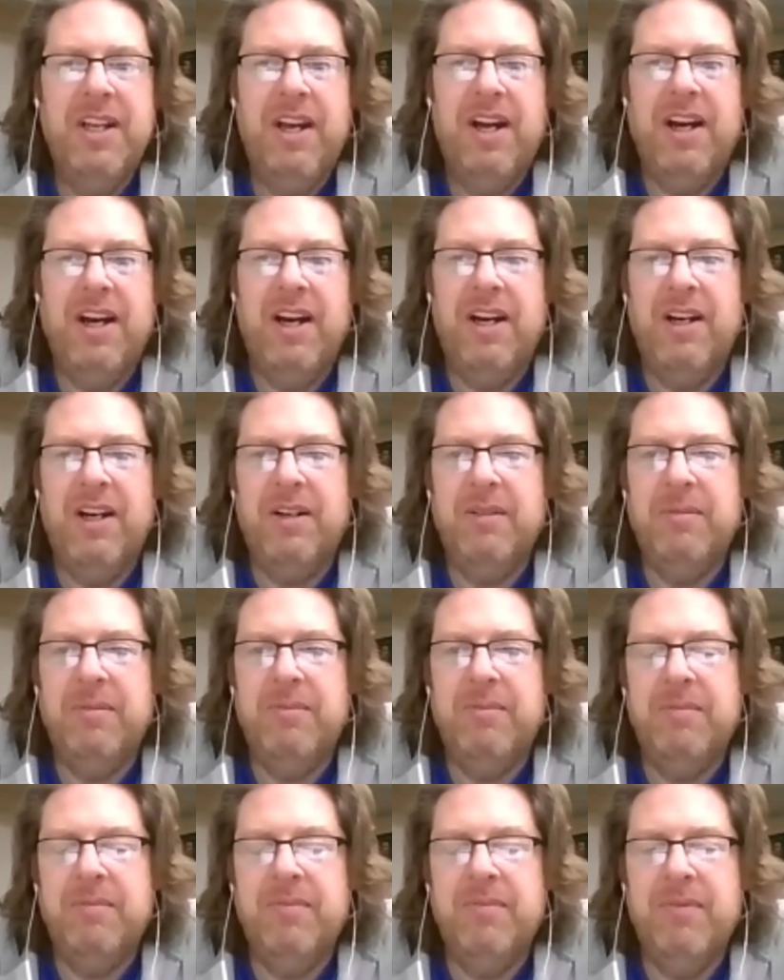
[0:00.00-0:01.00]

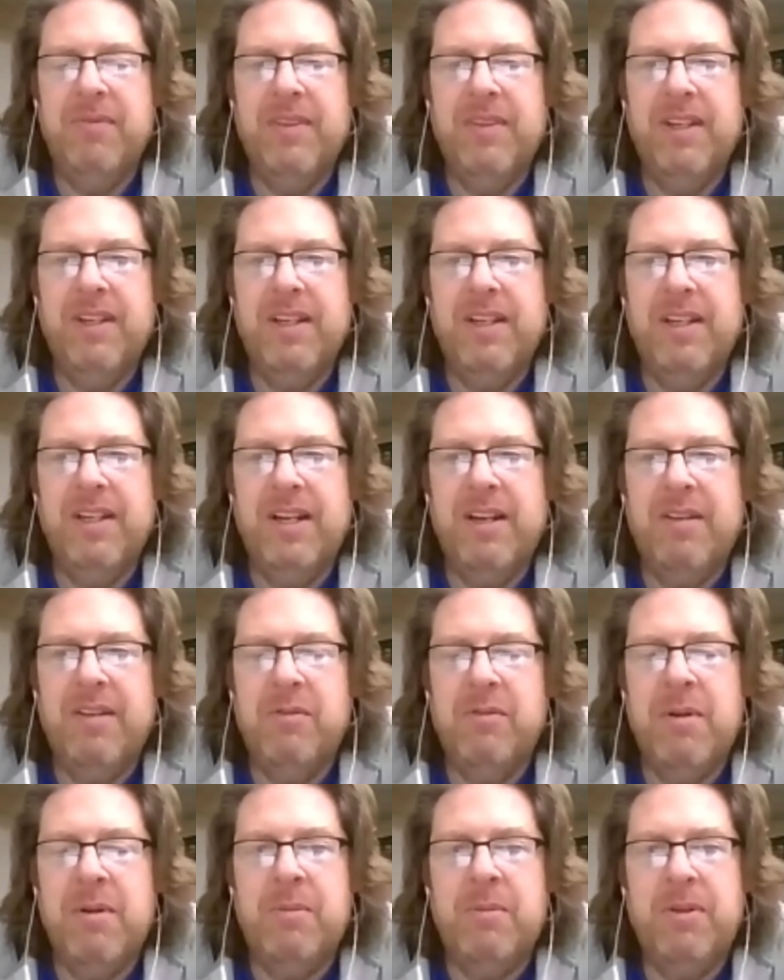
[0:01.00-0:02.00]
I
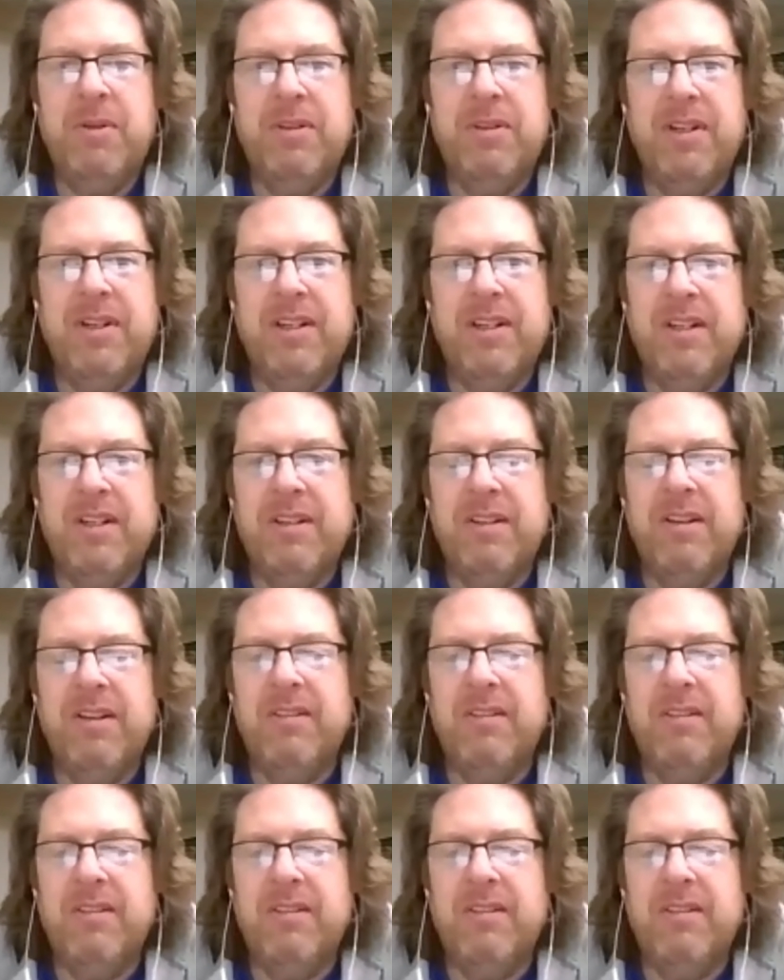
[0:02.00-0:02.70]
remember